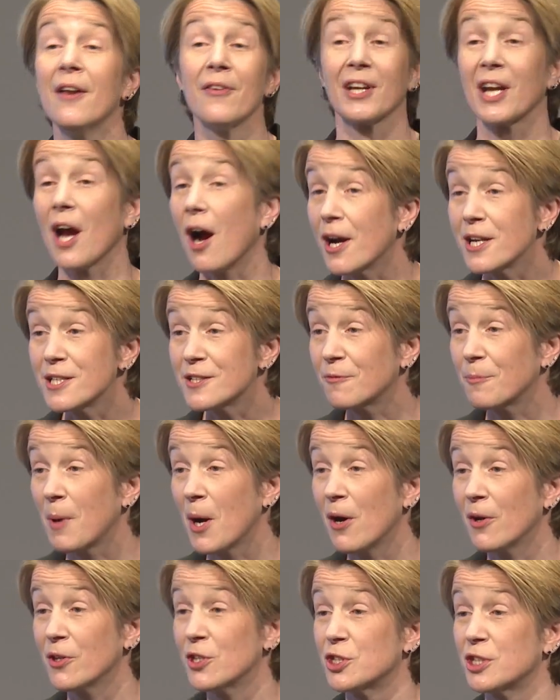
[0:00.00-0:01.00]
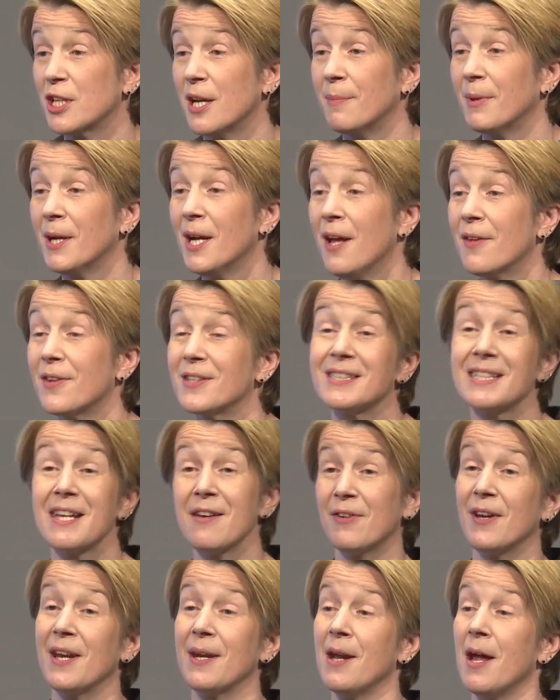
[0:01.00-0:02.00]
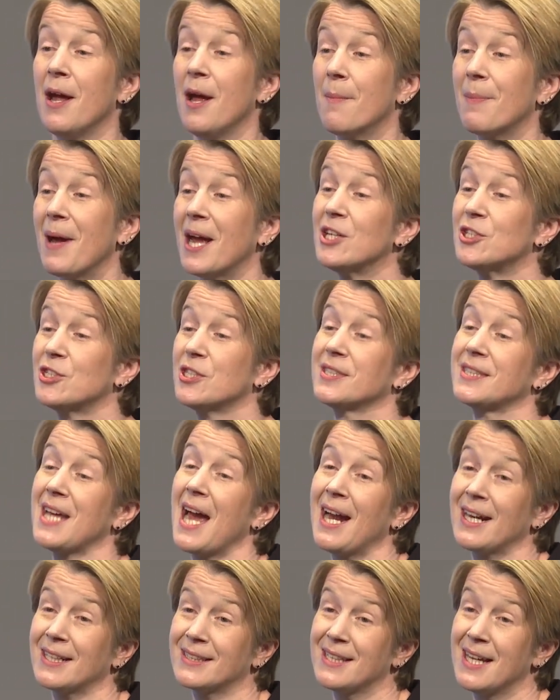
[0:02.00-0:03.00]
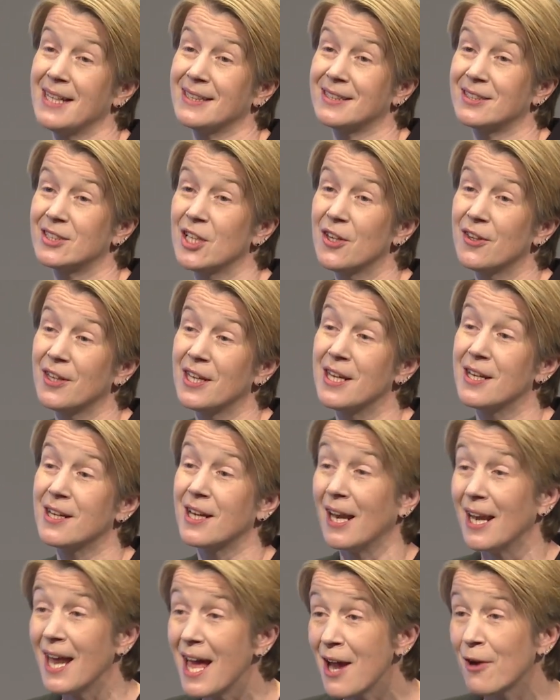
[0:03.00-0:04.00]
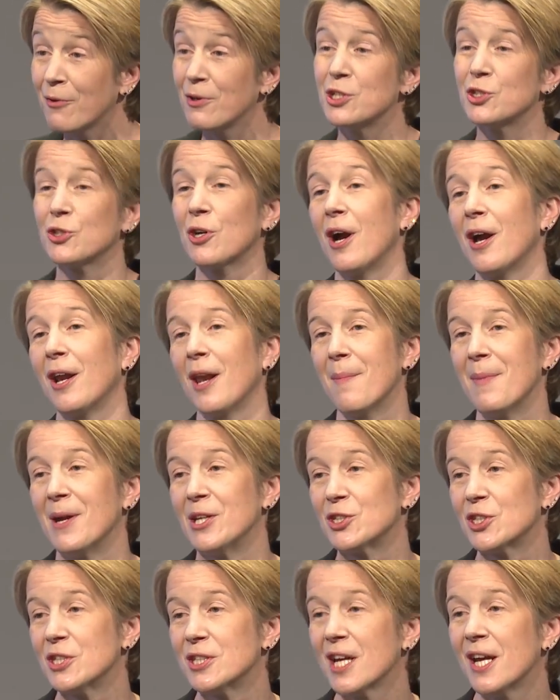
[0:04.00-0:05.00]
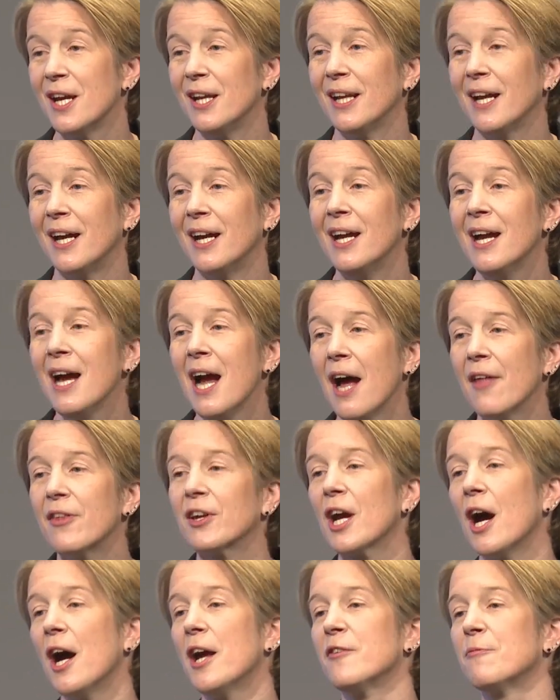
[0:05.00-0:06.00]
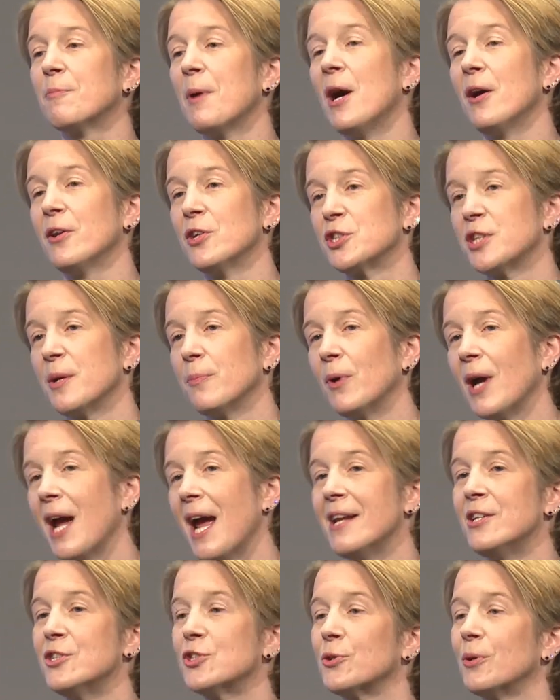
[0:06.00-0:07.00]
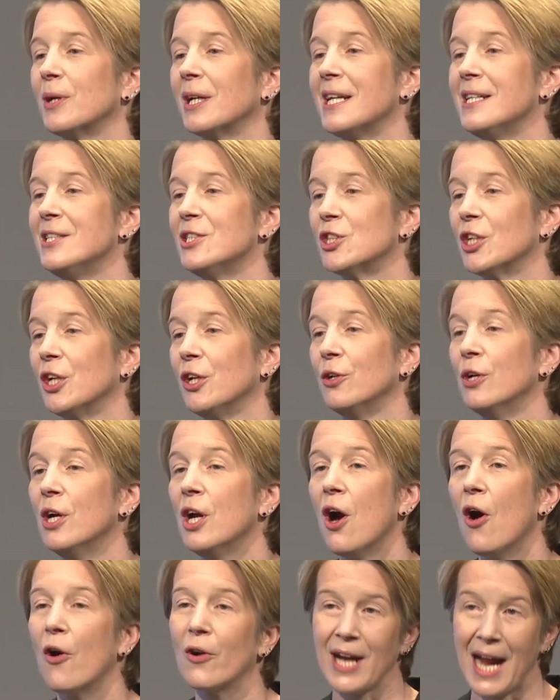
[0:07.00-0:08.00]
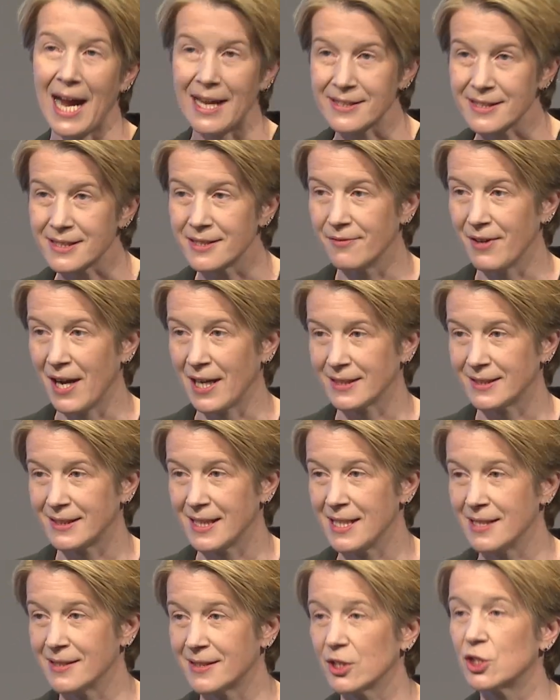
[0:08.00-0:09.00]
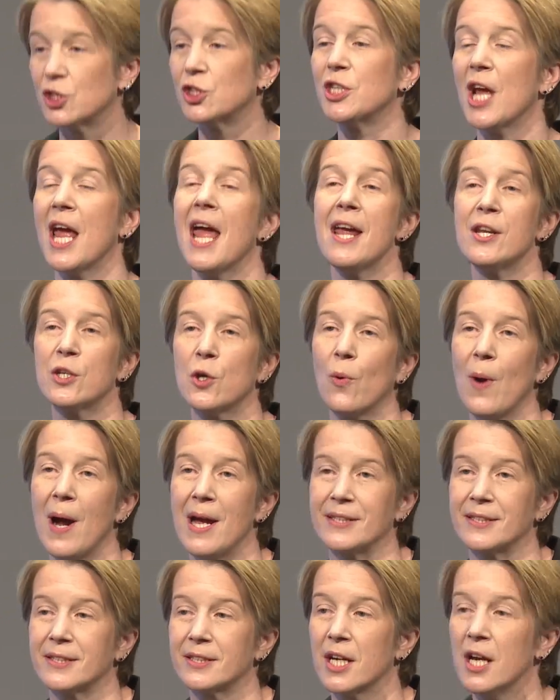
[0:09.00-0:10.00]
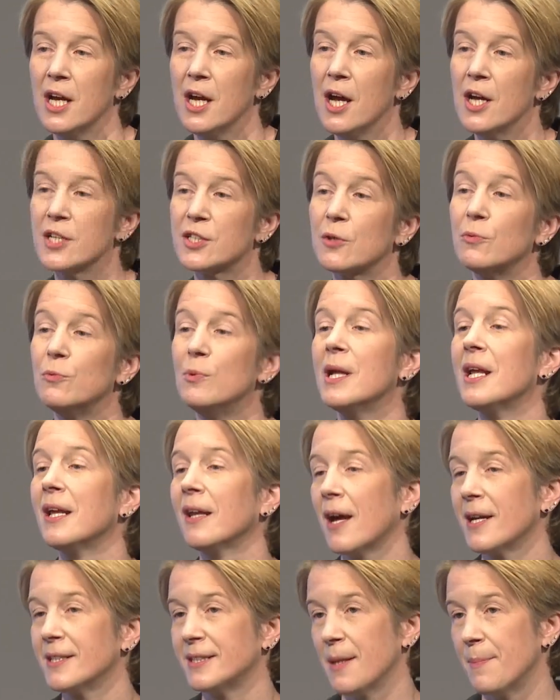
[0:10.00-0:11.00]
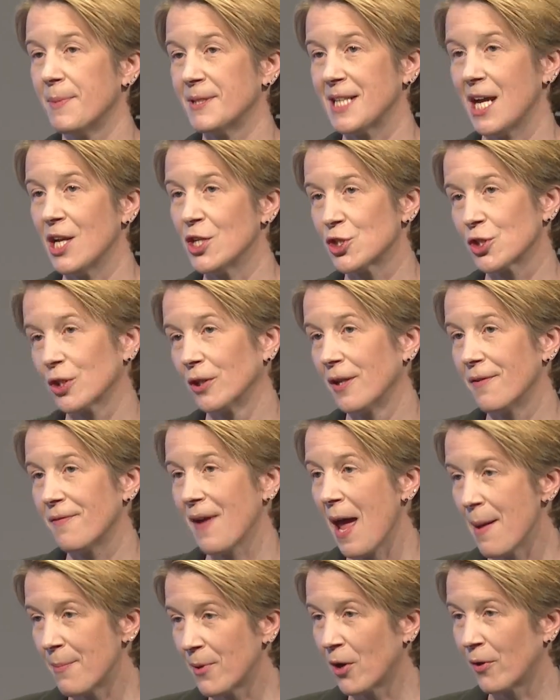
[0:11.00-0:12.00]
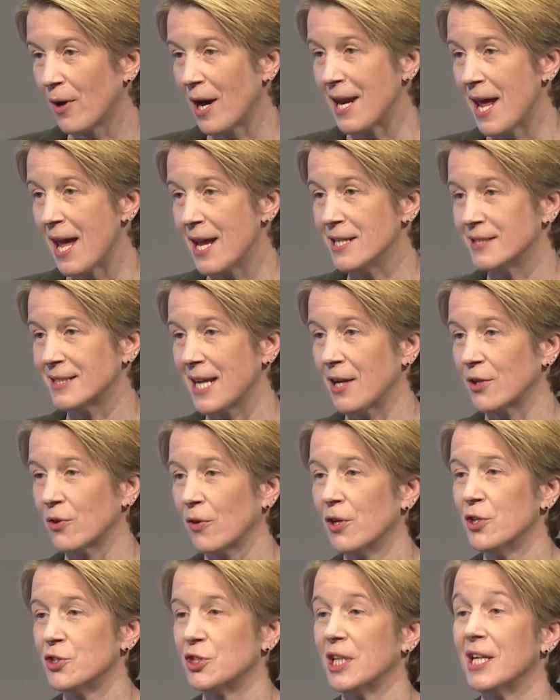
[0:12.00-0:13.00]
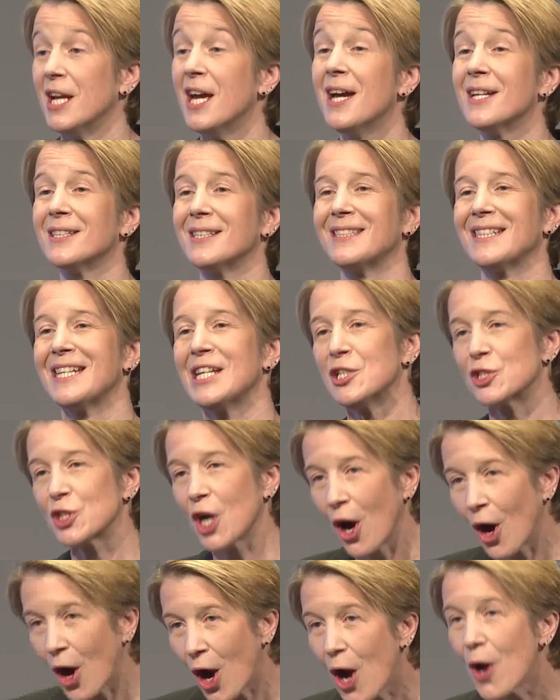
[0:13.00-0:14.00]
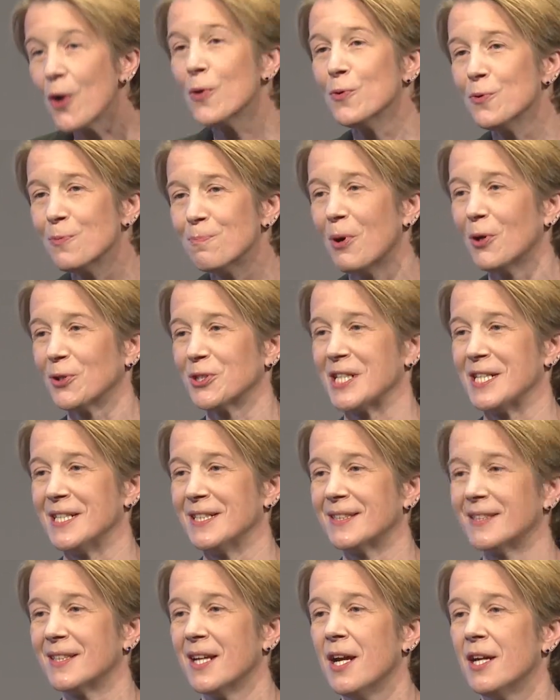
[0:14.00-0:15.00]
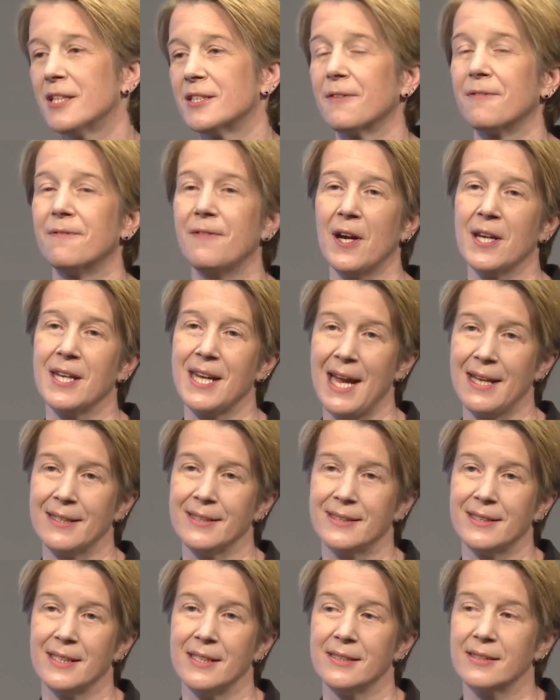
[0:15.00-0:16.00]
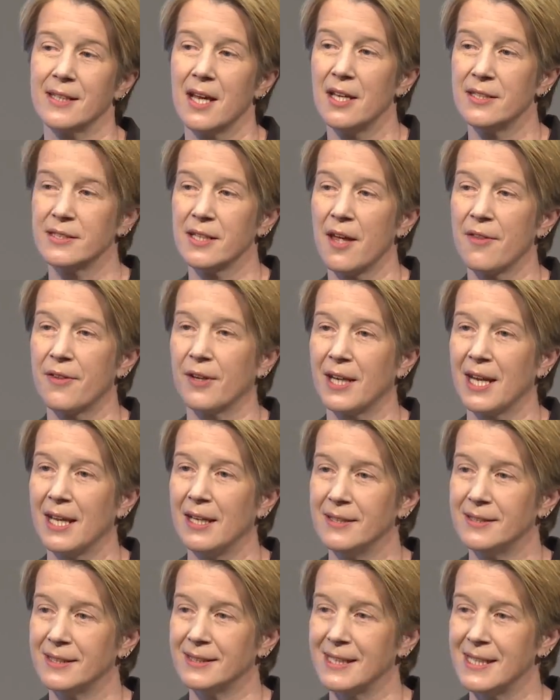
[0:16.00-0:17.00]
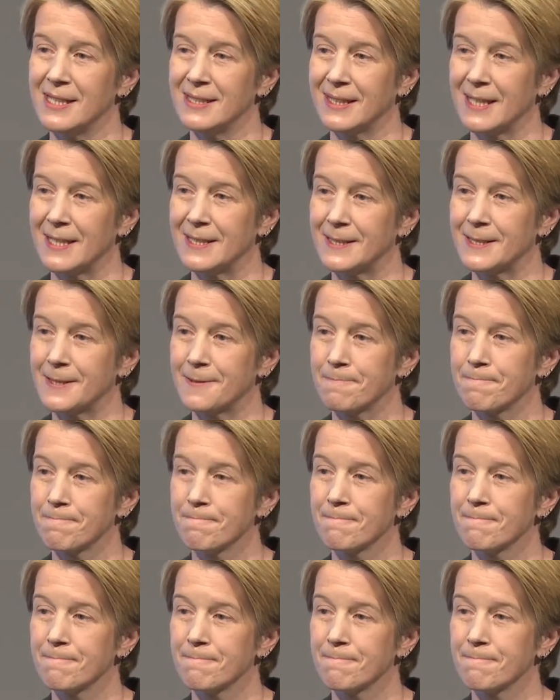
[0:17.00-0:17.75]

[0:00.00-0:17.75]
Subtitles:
the kind of partnership that's given patients access to the Galeri trial I mentioned earlier, and the kind of partnership we're entering into on cancer vaccines, a shared quest to realise the potential of mRNA technology to teach our own bodies to fight cancers and other killer diseases.